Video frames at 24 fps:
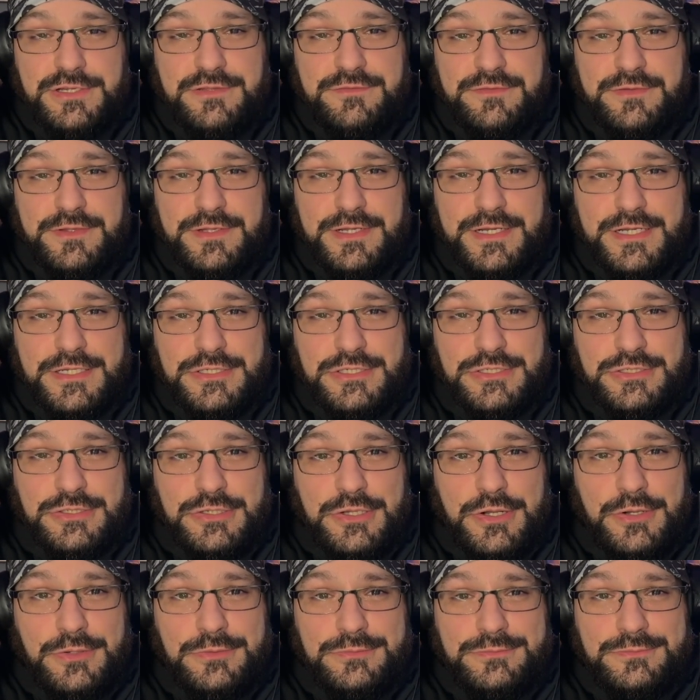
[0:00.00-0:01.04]
I figured I'd just
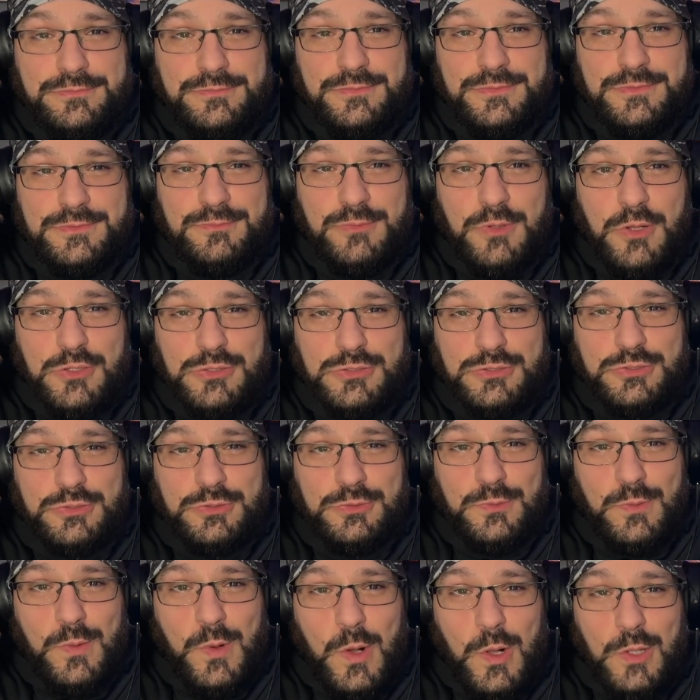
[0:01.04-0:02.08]
go balls to
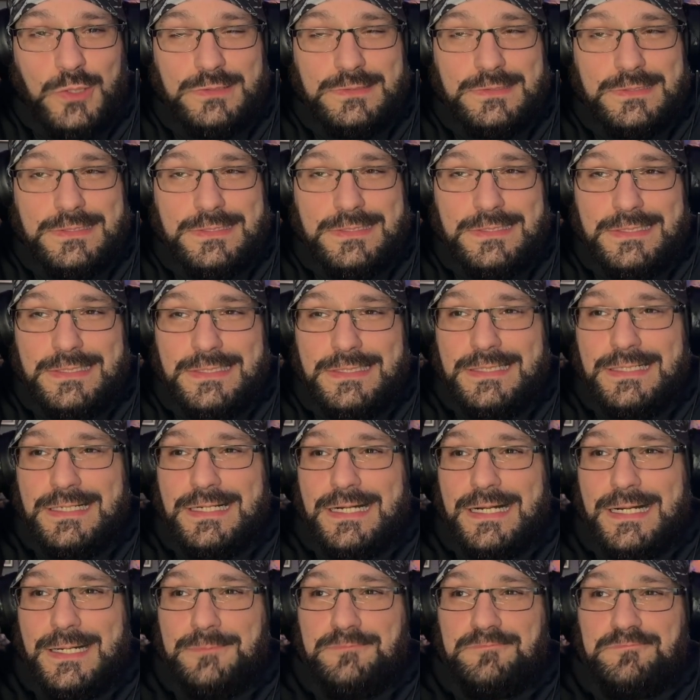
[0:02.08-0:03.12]
the wall.
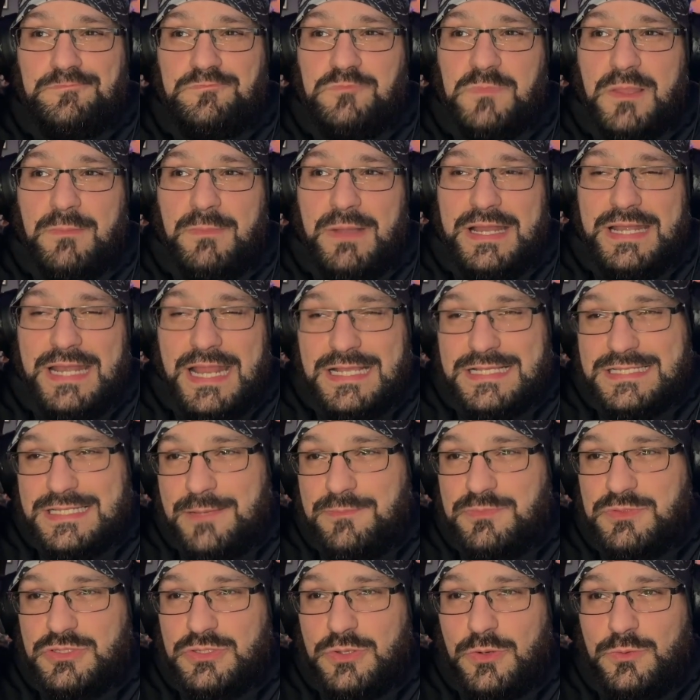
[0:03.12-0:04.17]
My next
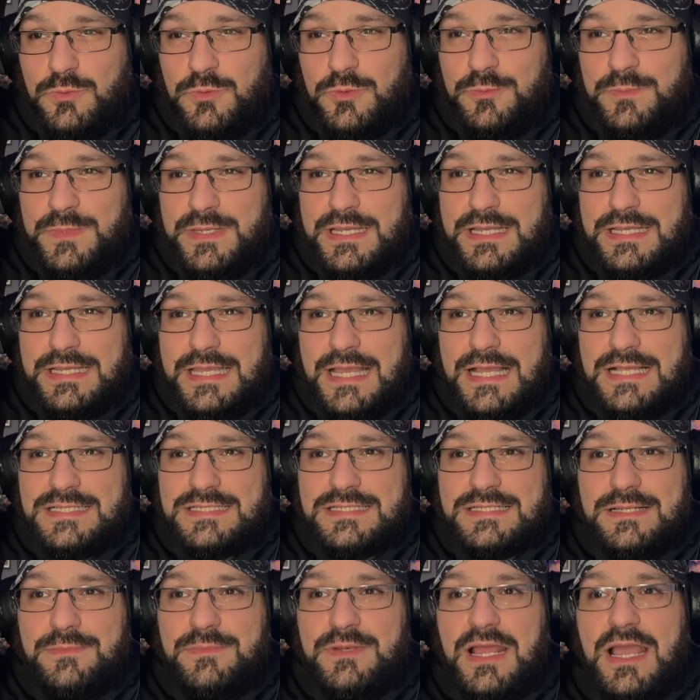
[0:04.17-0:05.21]
episode will be a
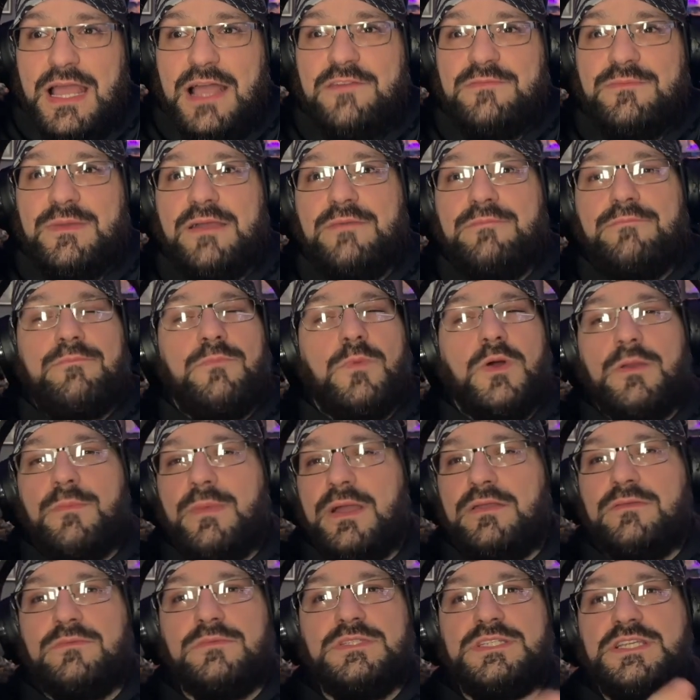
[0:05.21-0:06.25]
guest. I'm going to have one of
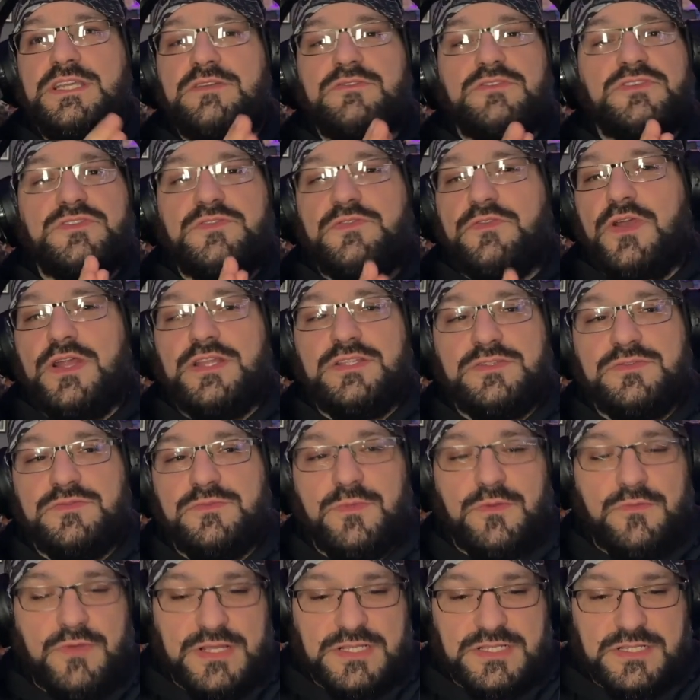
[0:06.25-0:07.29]
my dearest friends
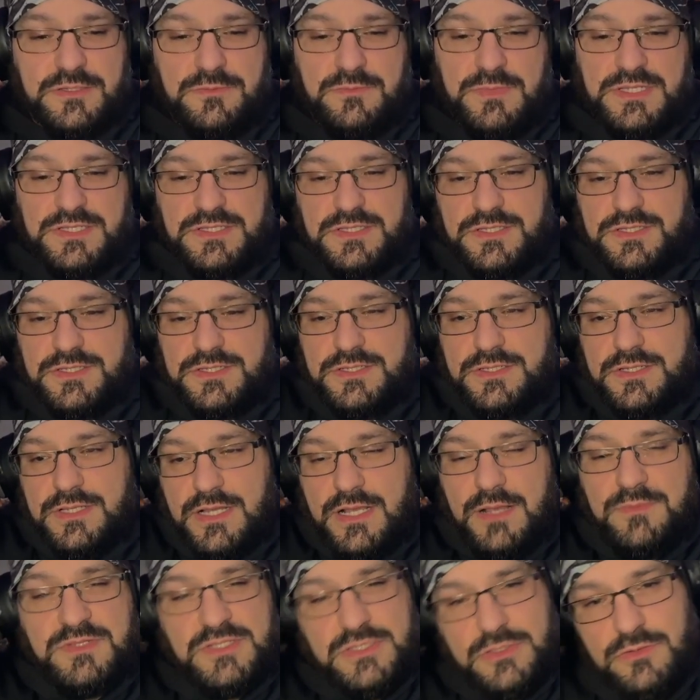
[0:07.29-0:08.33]
from the wrestling business.
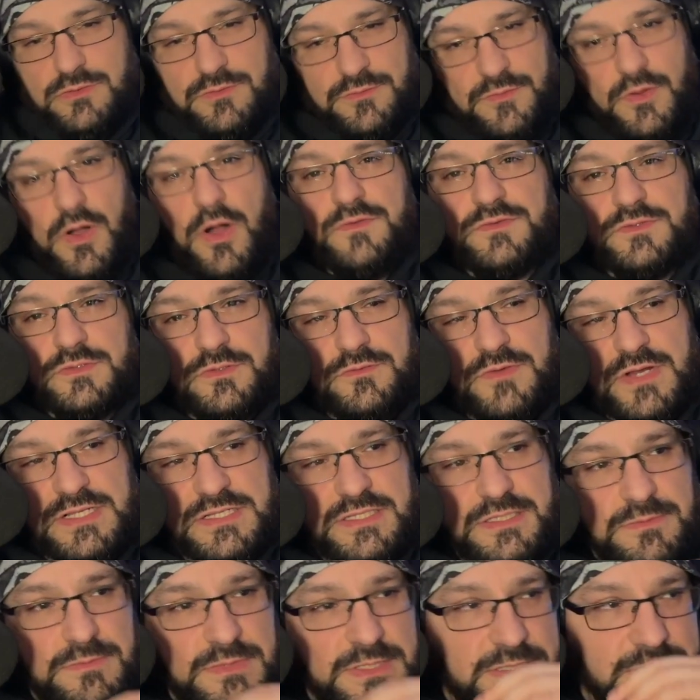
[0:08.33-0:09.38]
Like, I'm still involved in the
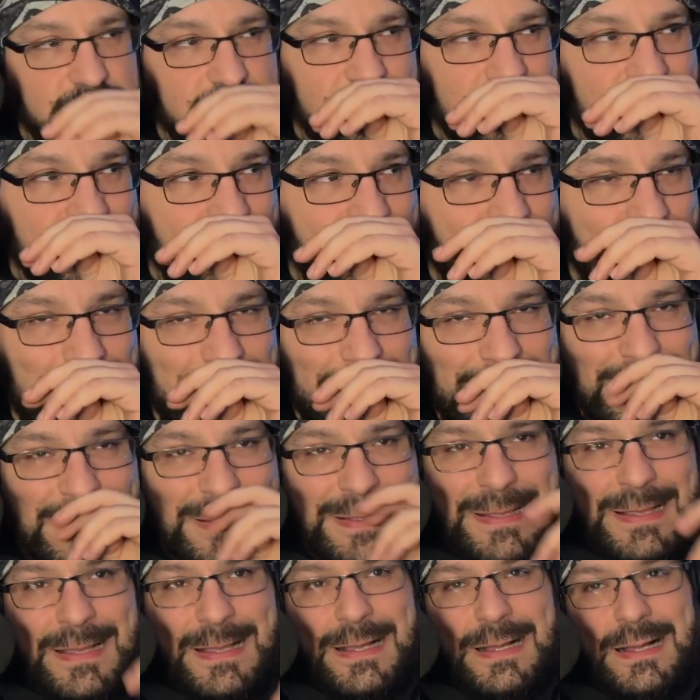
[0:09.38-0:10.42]
wrestling business,
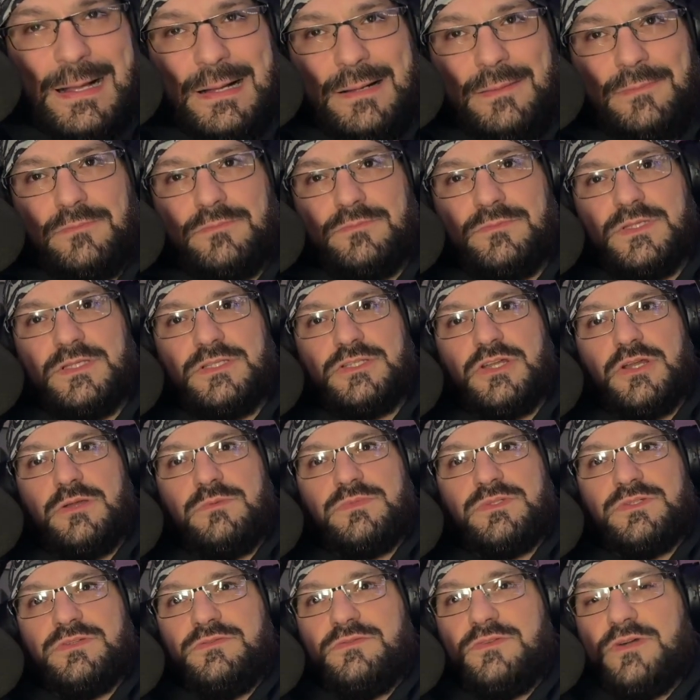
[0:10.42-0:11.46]
in
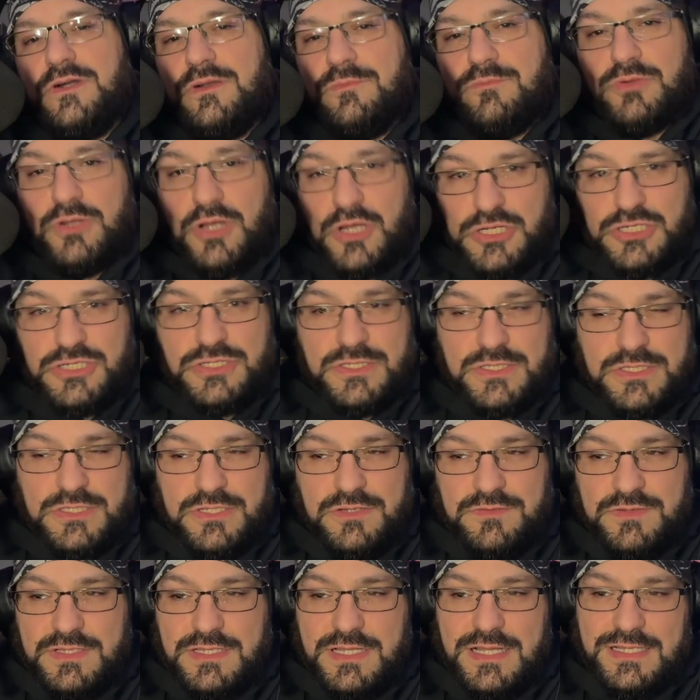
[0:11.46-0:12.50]
terms of, production and
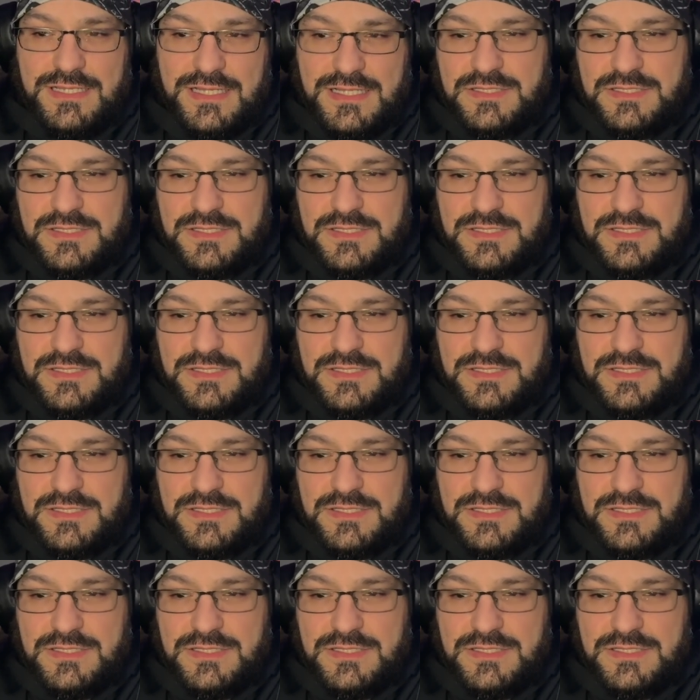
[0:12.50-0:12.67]
stuff like that.